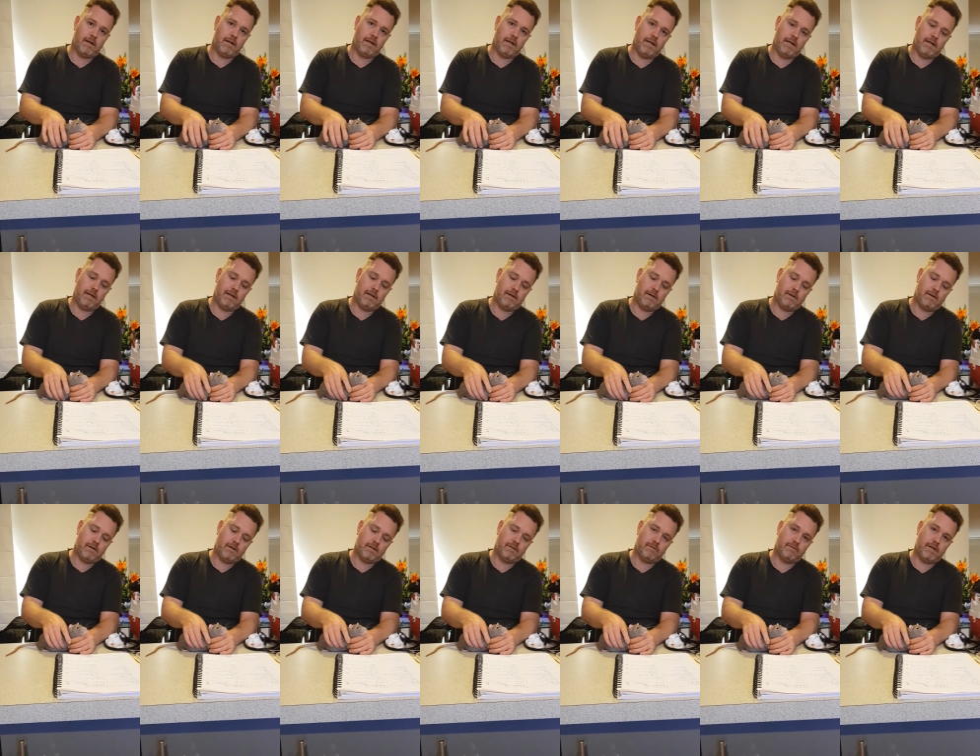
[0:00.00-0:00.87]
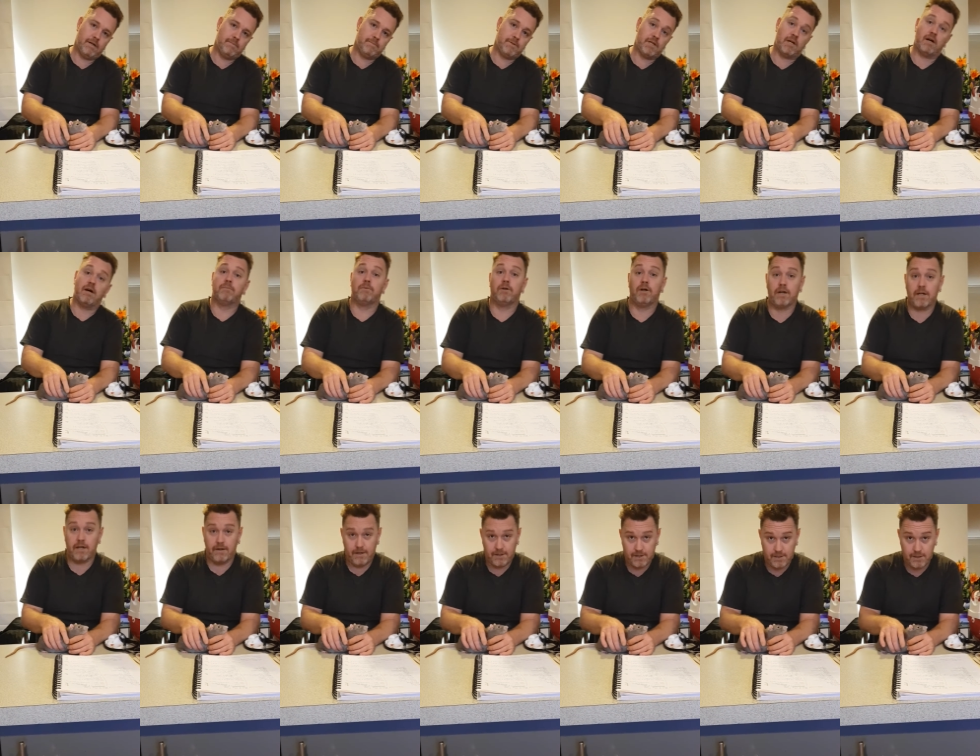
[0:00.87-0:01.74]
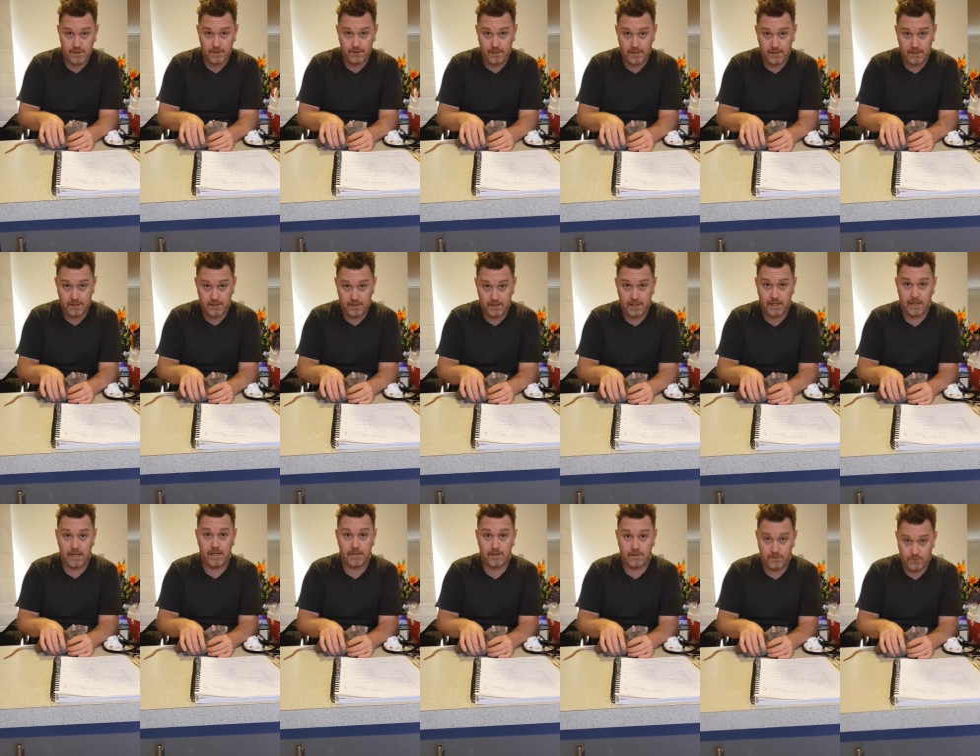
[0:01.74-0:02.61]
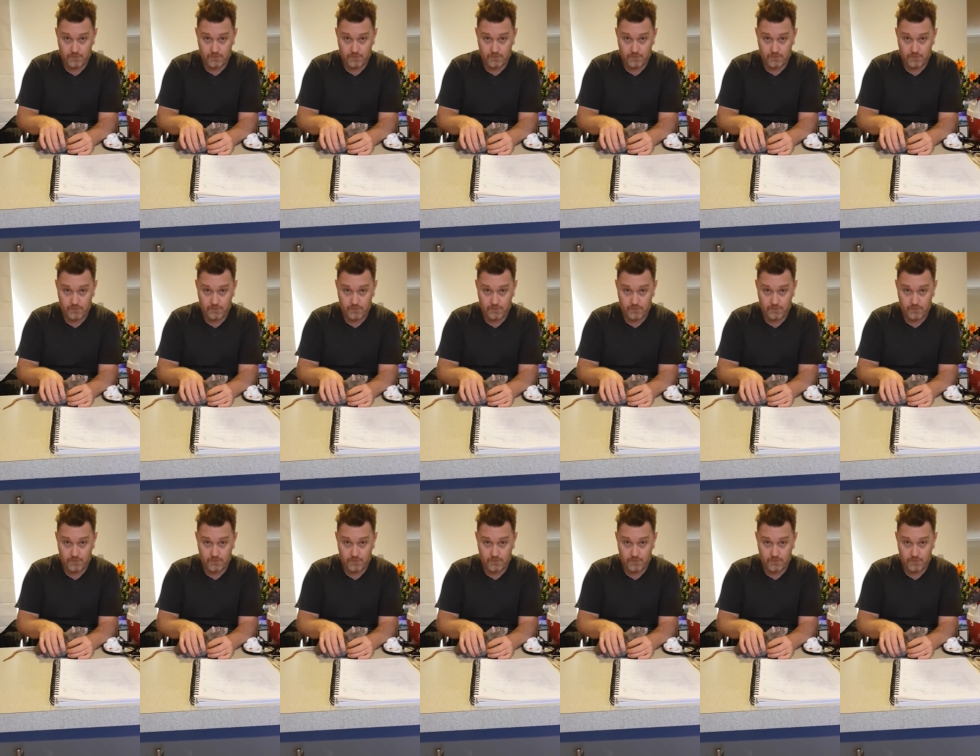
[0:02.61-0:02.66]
In on the ribs. I'm not going to do it, okay?